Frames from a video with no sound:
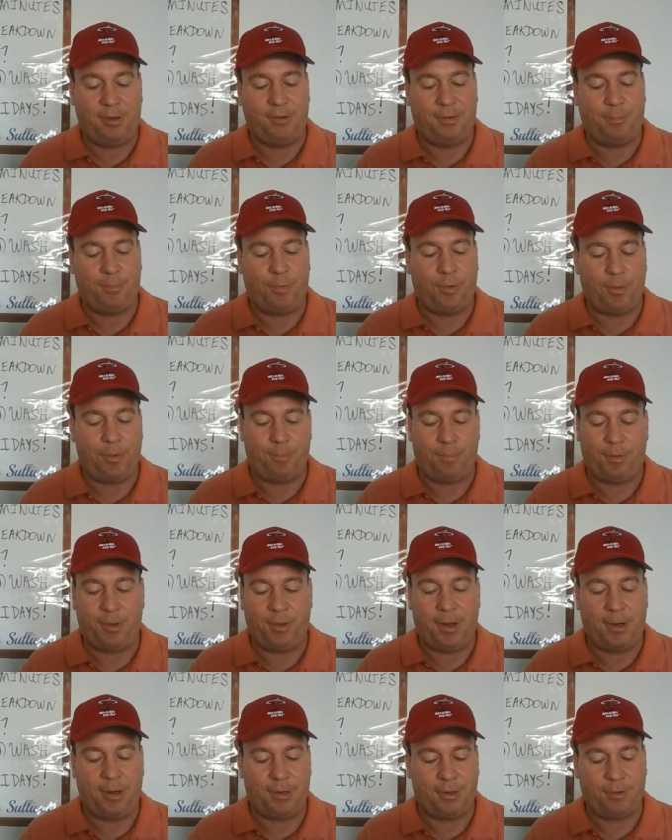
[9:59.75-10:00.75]
He's an important
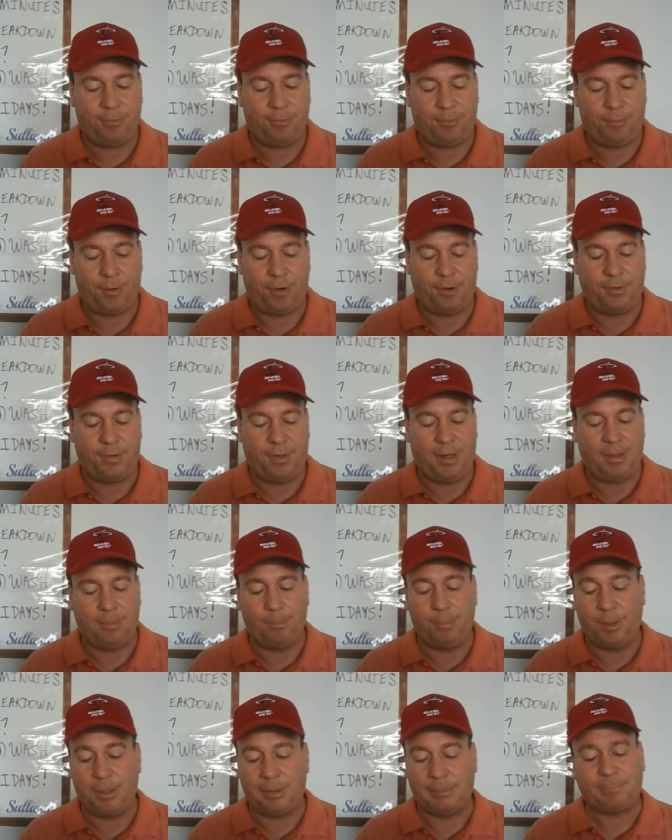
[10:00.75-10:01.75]
player for our
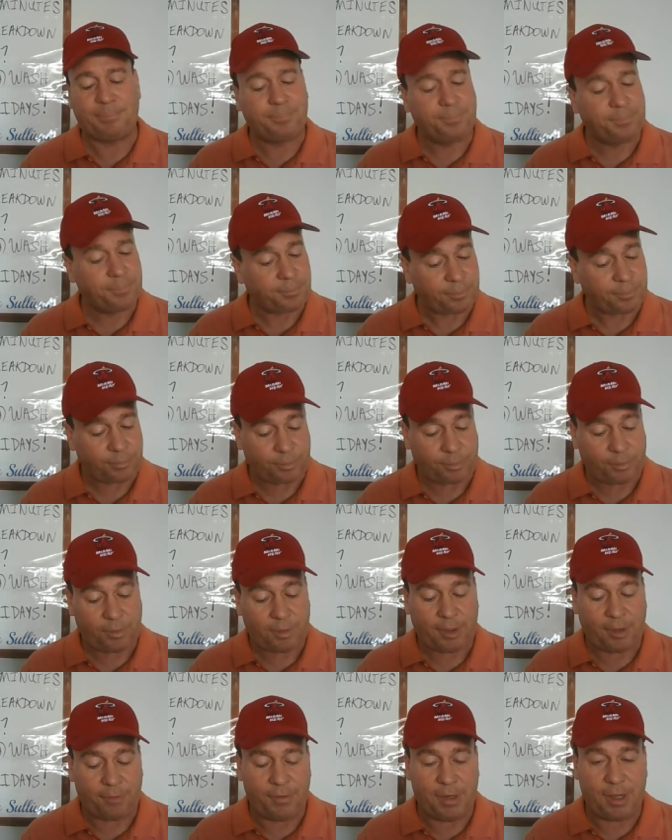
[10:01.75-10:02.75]
team, but
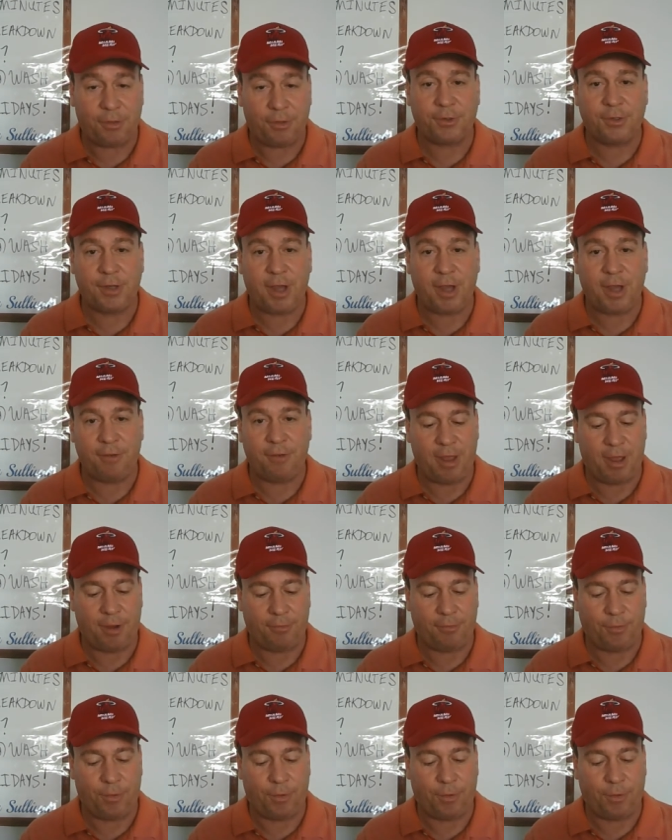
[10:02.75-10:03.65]
the other side of that, of